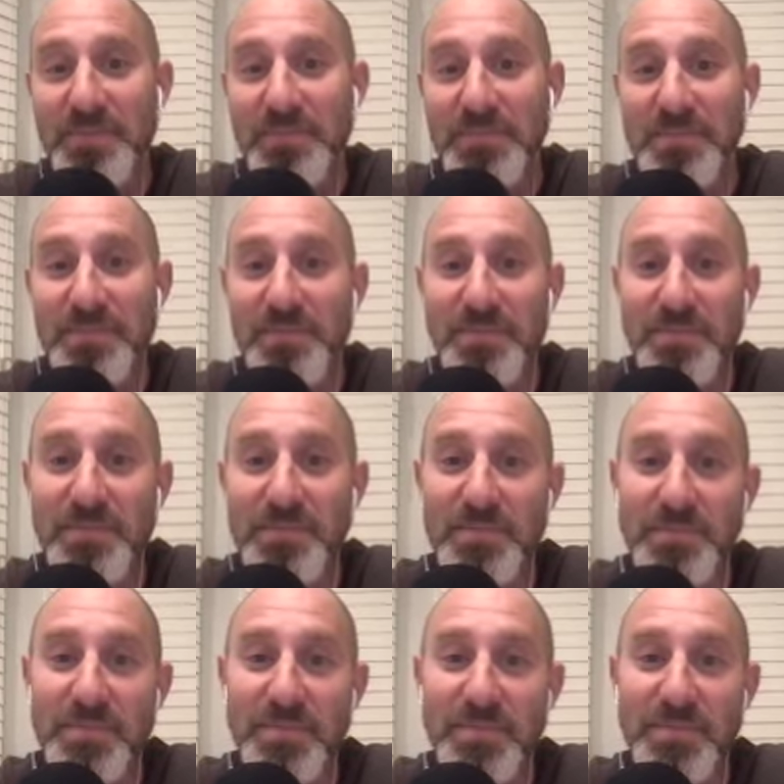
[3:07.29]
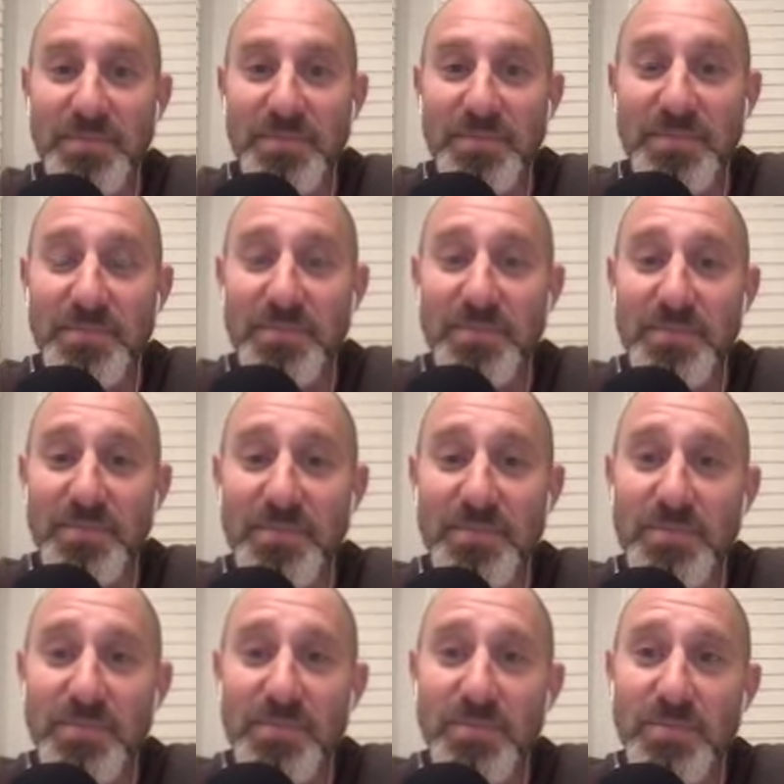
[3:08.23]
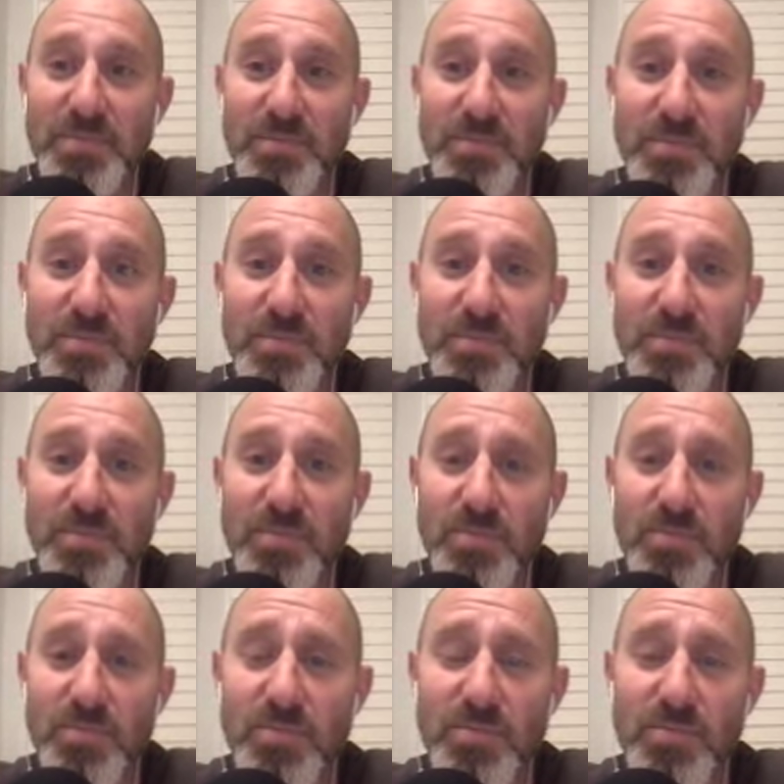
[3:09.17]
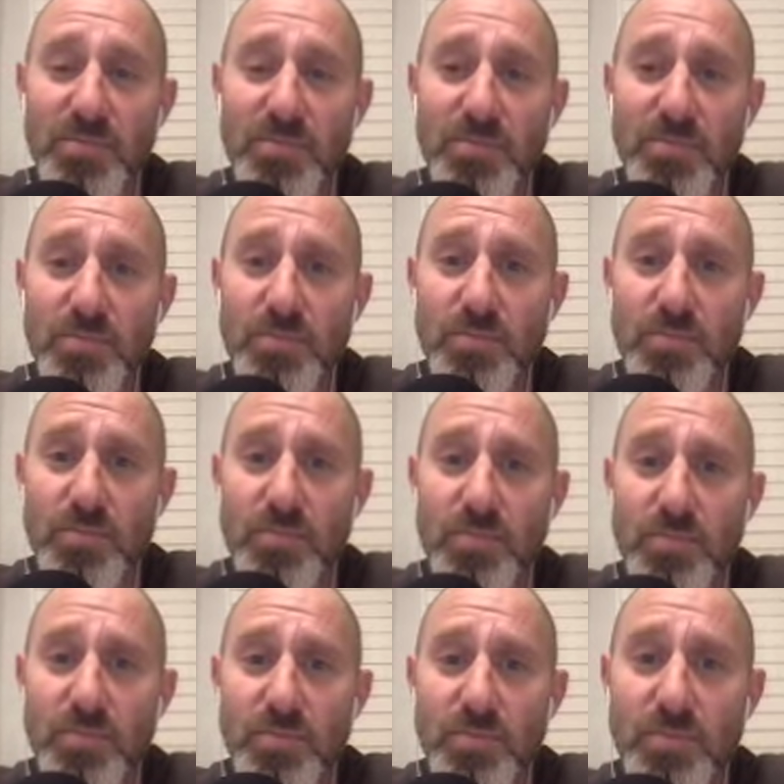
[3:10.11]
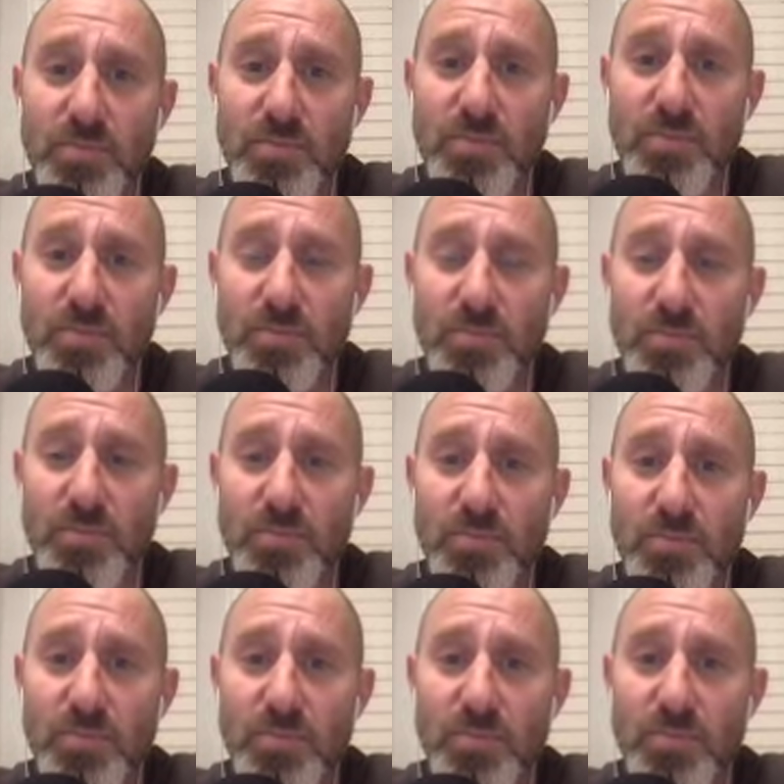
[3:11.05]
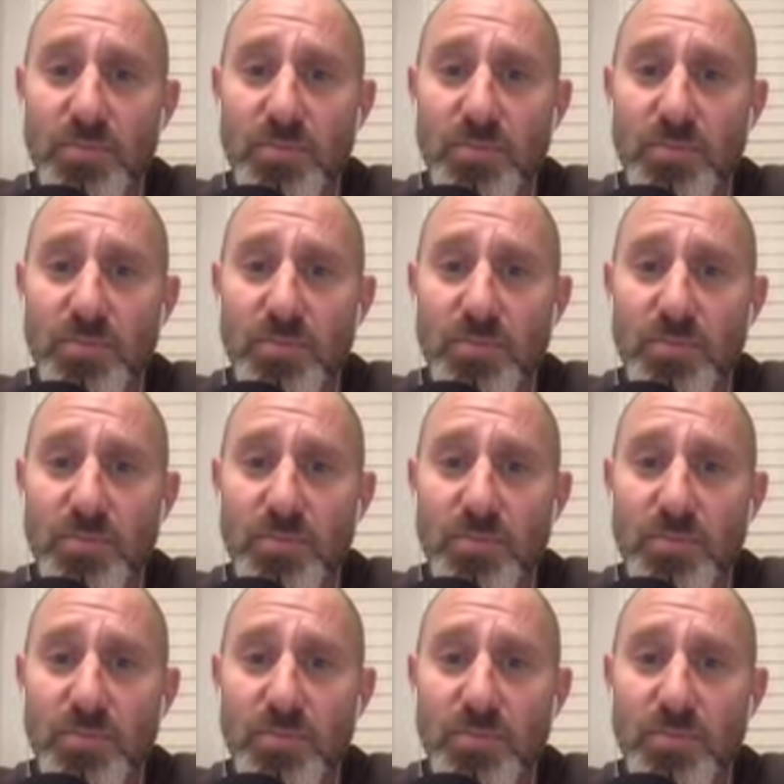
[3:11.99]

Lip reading: No words are spoken by the person on screen.